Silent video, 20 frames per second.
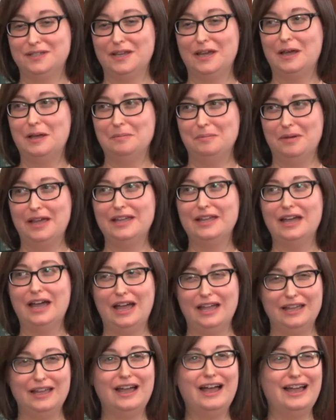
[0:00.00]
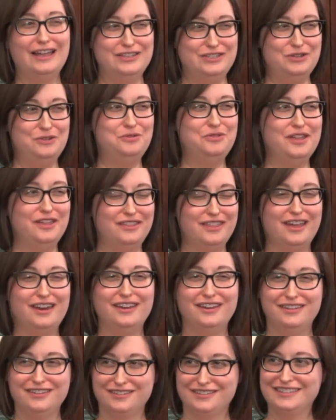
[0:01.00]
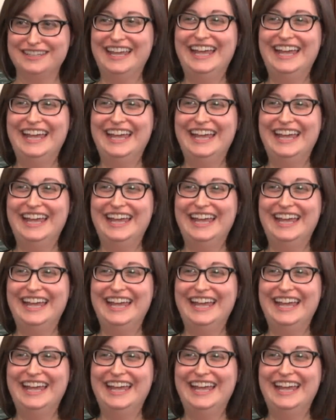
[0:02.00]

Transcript: I do think that it is,